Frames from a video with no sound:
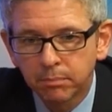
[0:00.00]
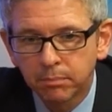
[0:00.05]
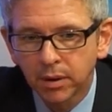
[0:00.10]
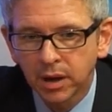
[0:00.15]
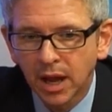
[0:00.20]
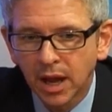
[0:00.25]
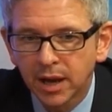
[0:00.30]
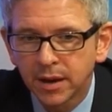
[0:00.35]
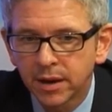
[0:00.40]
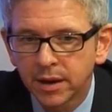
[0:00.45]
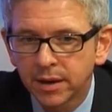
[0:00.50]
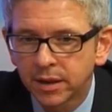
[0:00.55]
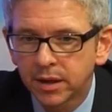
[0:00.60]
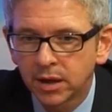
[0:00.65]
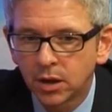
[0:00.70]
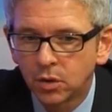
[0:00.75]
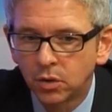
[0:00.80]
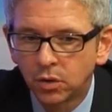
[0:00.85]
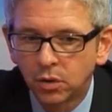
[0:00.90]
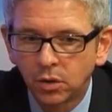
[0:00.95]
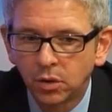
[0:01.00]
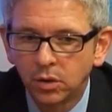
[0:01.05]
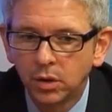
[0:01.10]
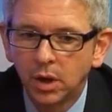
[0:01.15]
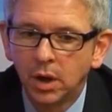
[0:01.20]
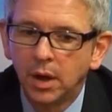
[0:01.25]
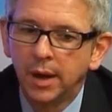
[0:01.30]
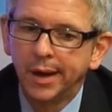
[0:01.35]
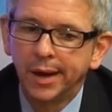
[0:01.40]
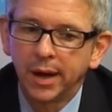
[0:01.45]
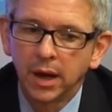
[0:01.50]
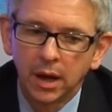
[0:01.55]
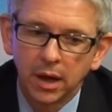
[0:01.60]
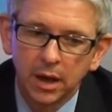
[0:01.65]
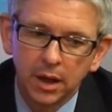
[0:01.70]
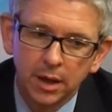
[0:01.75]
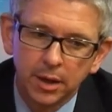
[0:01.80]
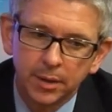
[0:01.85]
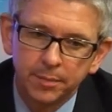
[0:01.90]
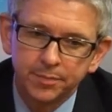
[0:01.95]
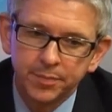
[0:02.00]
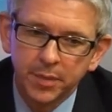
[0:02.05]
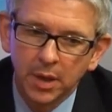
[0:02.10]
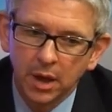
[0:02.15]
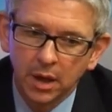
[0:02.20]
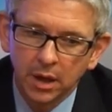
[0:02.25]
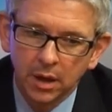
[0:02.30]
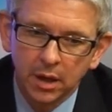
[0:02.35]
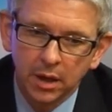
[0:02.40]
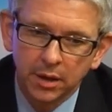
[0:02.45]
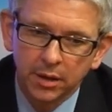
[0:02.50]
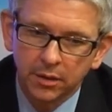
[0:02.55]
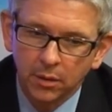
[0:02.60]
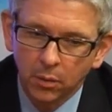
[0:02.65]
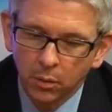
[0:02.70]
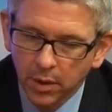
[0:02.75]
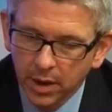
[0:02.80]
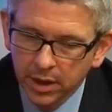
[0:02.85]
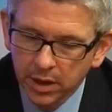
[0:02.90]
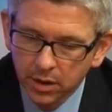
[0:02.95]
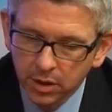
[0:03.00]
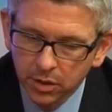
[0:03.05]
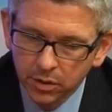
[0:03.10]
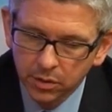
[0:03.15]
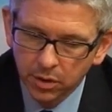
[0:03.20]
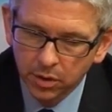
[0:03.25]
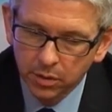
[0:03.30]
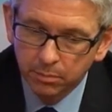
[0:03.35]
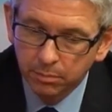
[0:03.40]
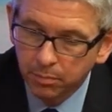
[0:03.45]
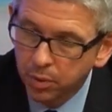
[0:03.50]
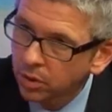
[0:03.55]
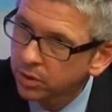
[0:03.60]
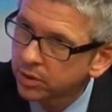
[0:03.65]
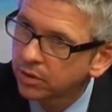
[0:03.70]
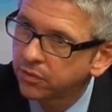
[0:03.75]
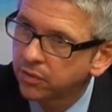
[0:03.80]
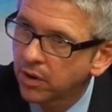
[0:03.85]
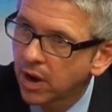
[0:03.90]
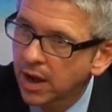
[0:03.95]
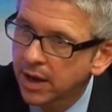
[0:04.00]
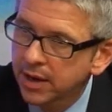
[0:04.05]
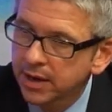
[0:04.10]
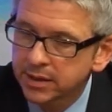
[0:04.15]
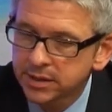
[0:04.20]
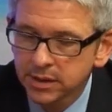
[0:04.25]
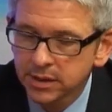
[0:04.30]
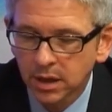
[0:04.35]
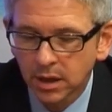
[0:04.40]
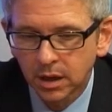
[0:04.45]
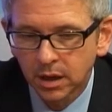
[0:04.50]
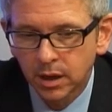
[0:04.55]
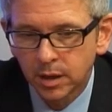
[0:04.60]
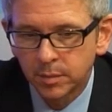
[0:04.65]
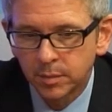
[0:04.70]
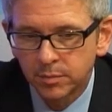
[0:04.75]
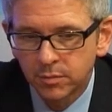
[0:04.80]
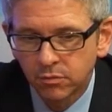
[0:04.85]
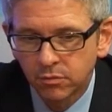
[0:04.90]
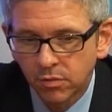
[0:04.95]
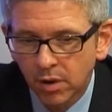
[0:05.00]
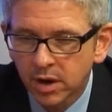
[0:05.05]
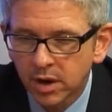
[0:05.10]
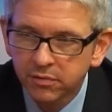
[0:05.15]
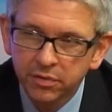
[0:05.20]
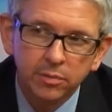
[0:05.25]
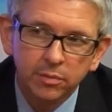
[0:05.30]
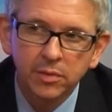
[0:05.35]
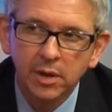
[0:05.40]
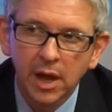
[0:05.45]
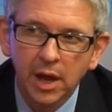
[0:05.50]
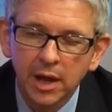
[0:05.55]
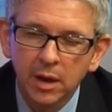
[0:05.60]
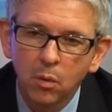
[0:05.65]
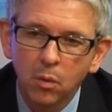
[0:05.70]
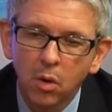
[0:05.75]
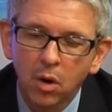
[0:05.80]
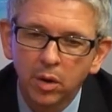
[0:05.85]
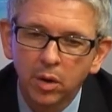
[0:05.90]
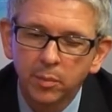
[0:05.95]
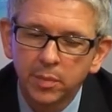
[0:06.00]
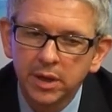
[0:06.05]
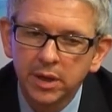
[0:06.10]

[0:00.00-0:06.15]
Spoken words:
Plan your the way you book the flight right from day one,